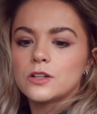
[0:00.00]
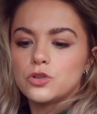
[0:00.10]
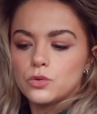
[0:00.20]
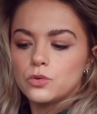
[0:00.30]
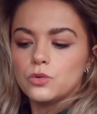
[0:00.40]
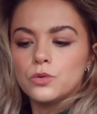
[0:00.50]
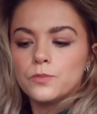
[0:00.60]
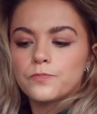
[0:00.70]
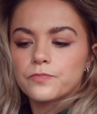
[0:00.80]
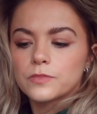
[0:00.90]
to
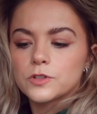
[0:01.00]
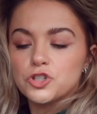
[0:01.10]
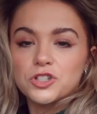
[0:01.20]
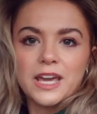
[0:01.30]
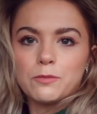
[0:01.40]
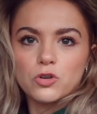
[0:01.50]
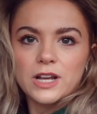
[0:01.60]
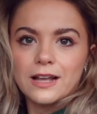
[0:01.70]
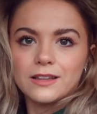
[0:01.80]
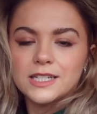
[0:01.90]
just get more
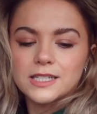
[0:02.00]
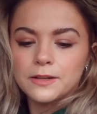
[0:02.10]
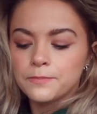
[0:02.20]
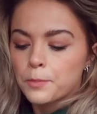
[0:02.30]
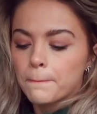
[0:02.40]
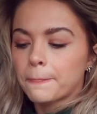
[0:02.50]
calories in.